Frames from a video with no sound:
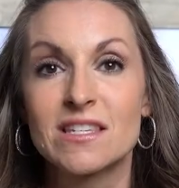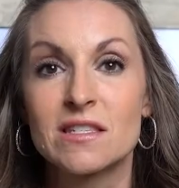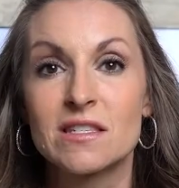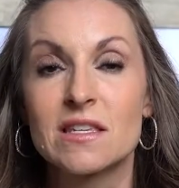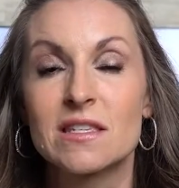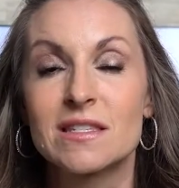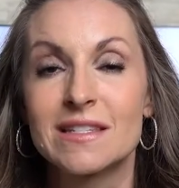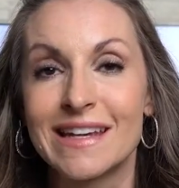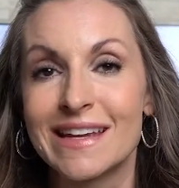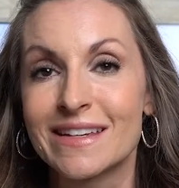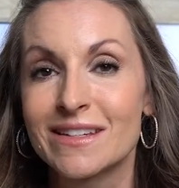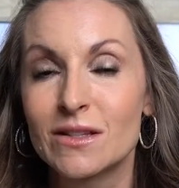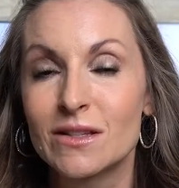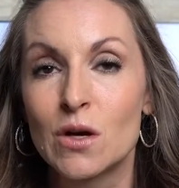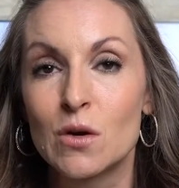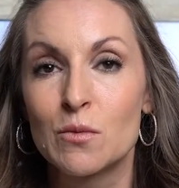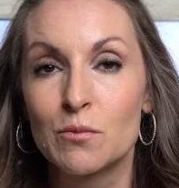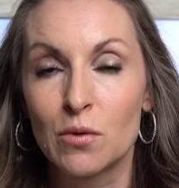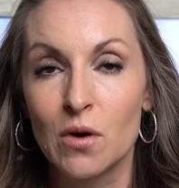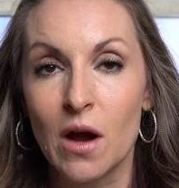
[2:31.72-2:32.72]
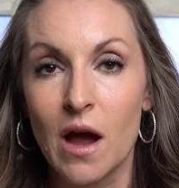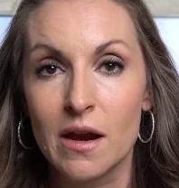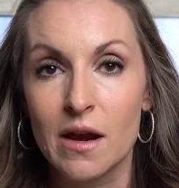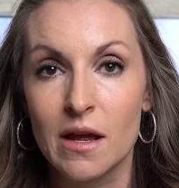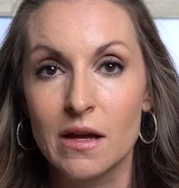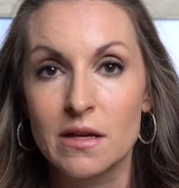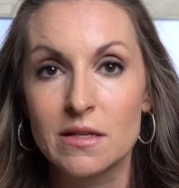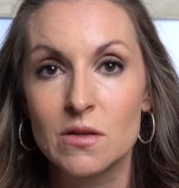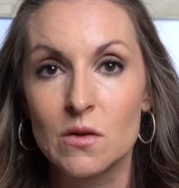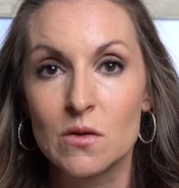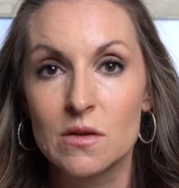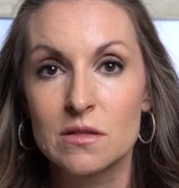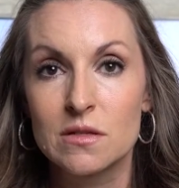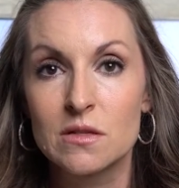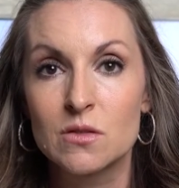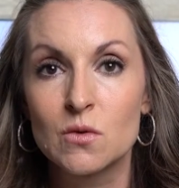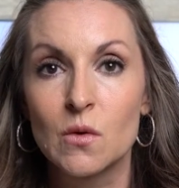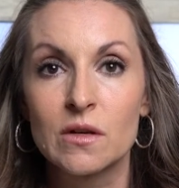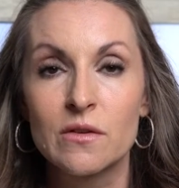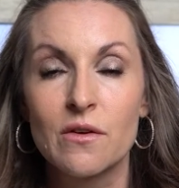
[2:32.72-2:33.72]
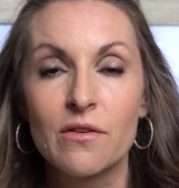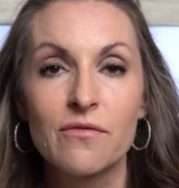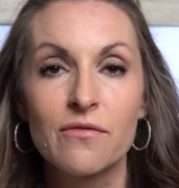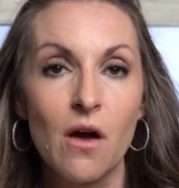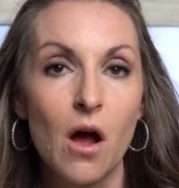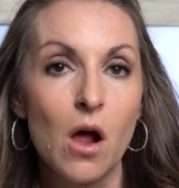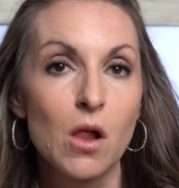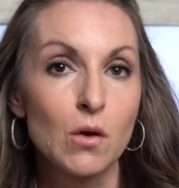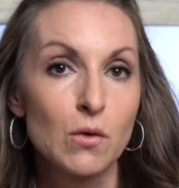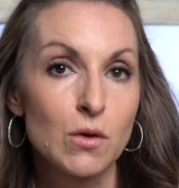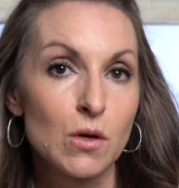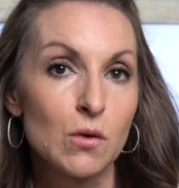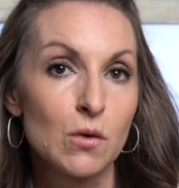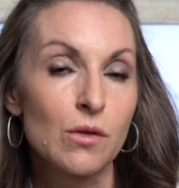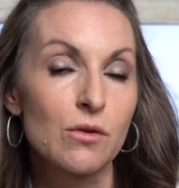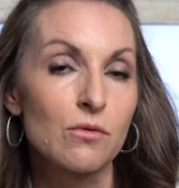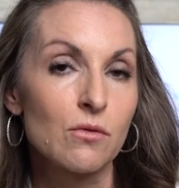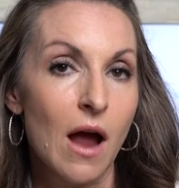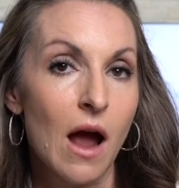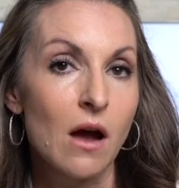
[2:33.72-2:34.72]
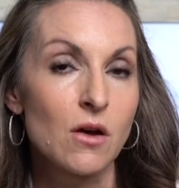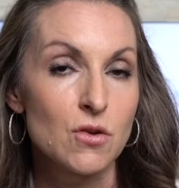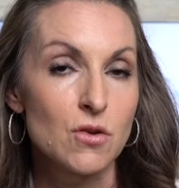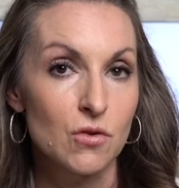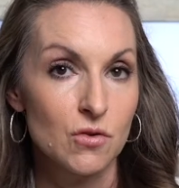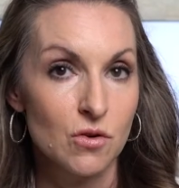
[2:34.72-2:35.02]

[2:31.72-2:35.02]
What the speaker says: is a standalone product, so this is going to follow you throughout your